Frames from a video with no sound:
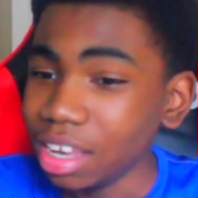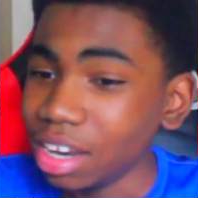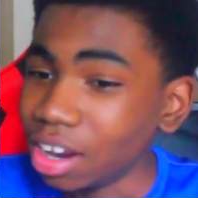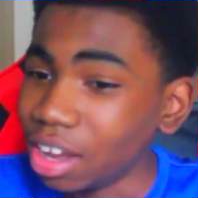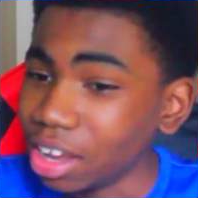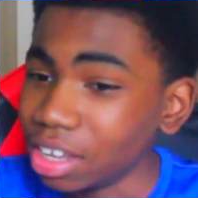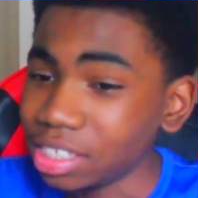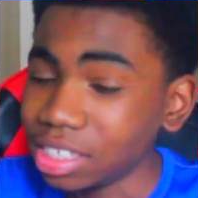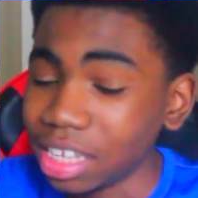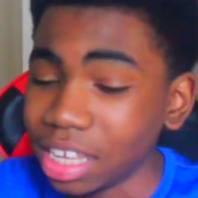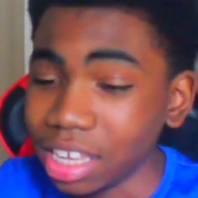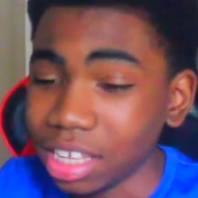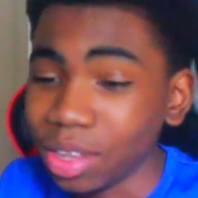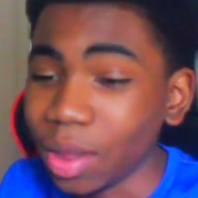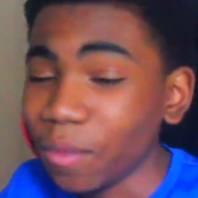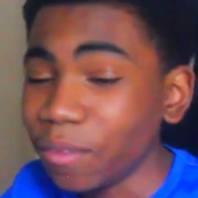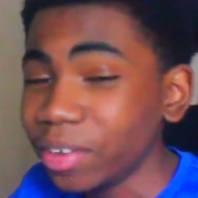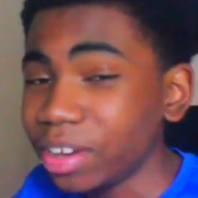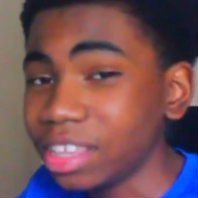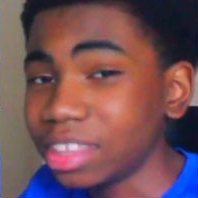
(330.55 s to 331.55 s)
Know what I'm saying?
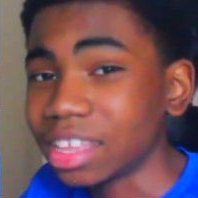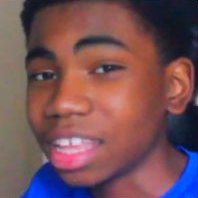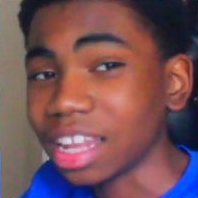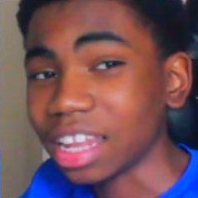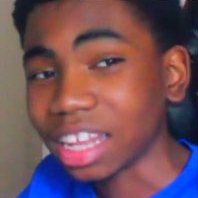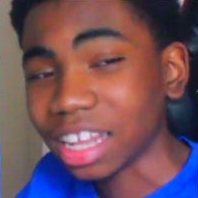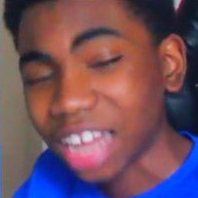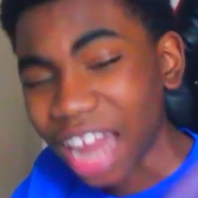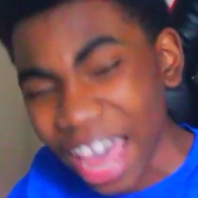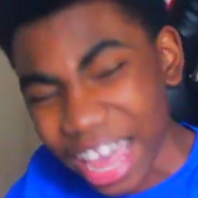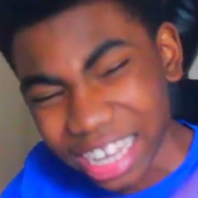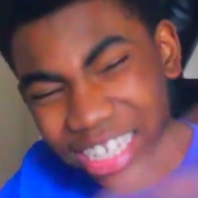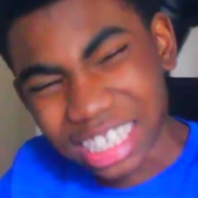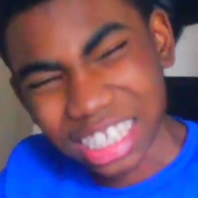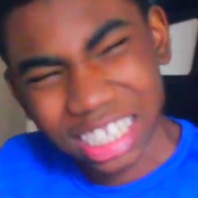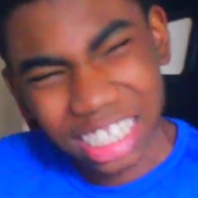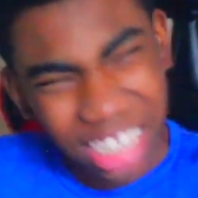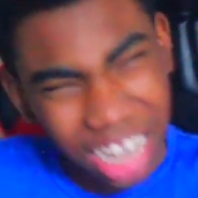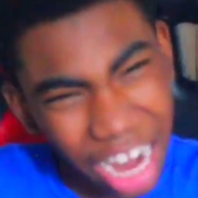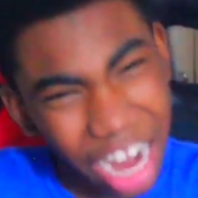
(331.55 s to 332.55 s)
Don't forget to like,
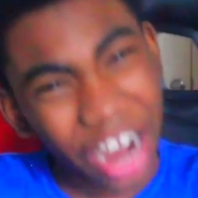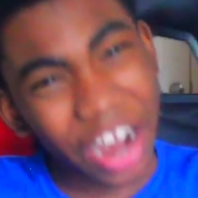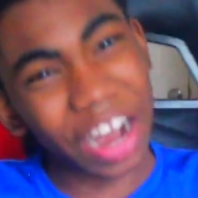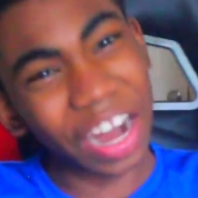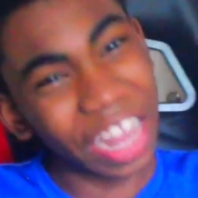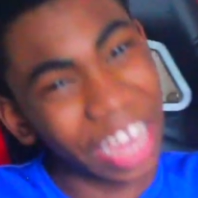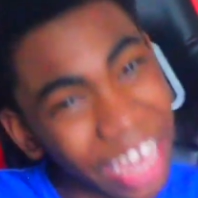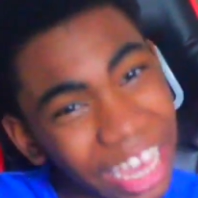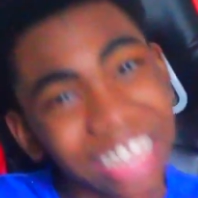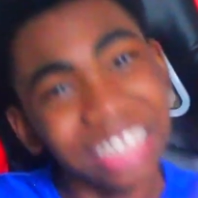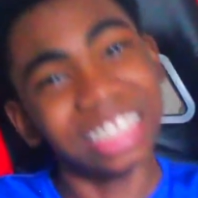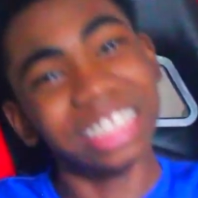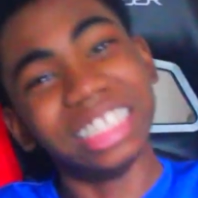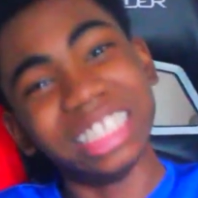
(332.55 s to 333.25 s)
share, and